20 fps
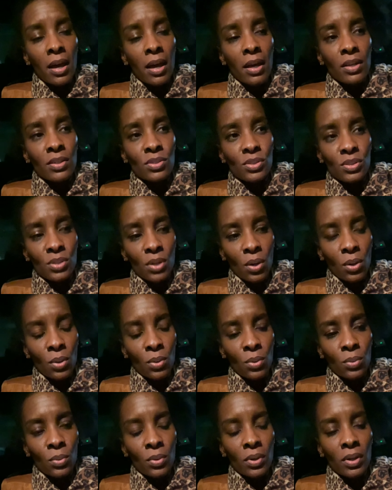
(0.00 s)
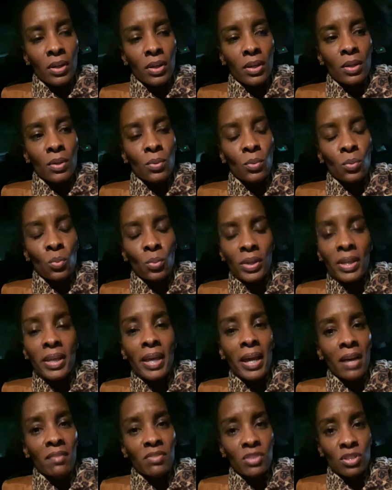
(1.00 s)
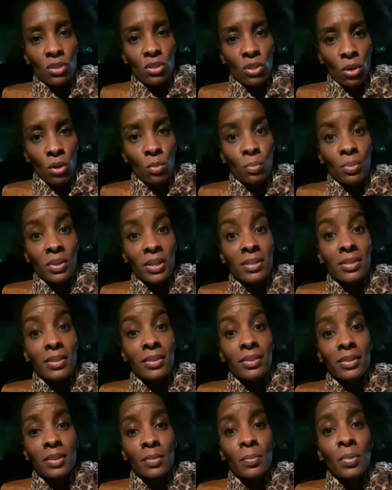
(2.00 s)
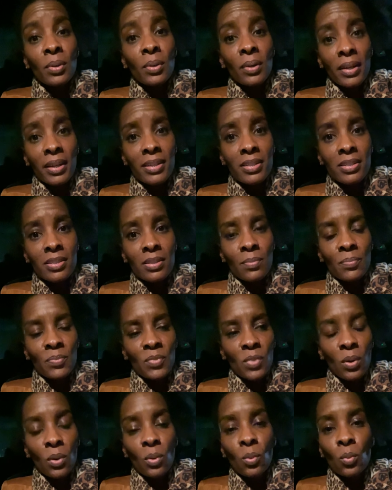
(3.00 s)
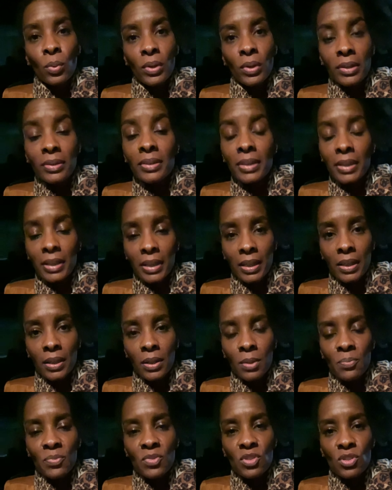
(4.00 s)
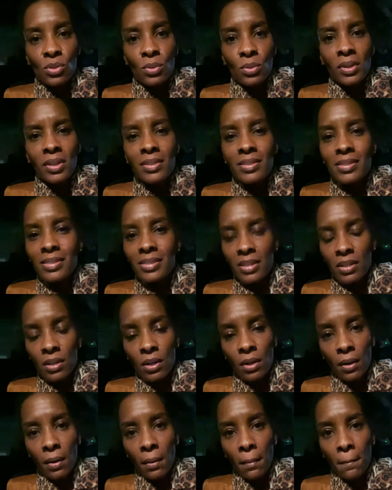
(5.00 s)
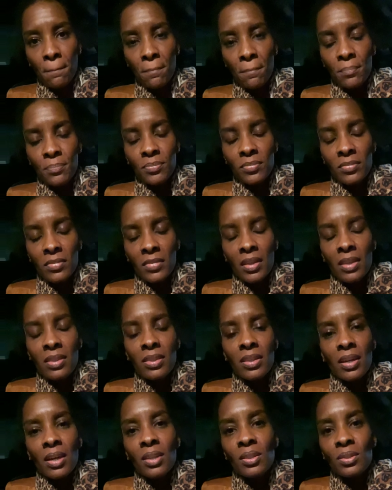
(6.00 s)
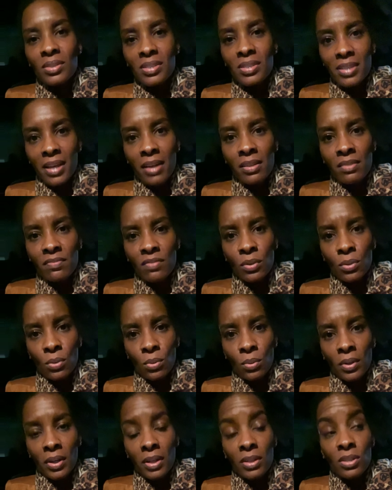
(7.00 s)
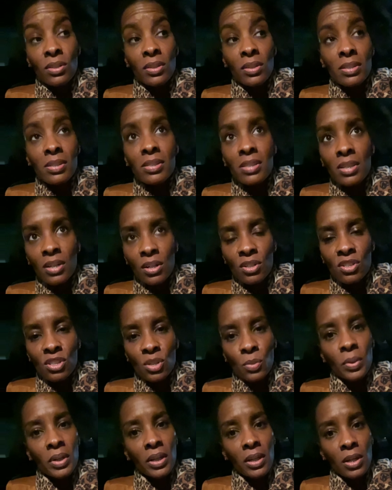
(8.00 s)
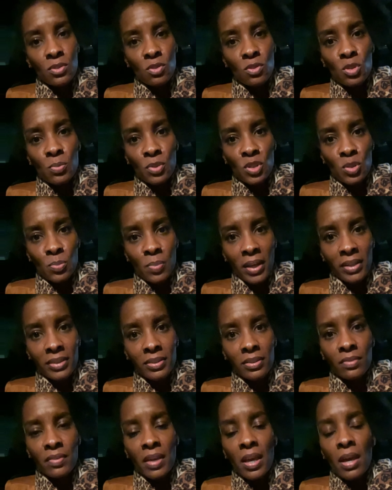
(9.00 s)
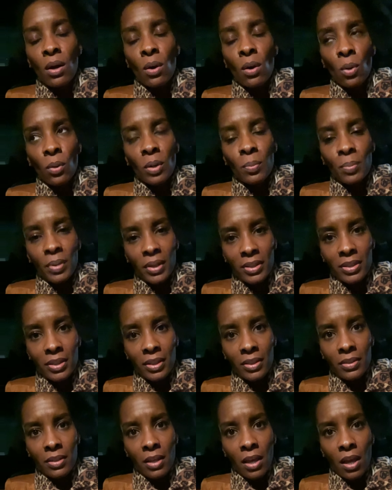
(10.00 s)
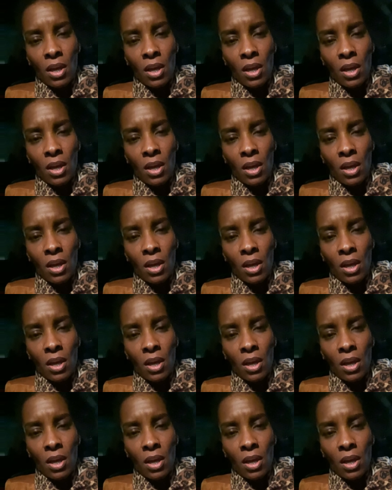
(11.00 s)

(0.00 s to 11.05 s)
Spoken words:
So we have to, though, be deliberate or willing to consider the other side of the coin, to consider someone else's perspective or opinion.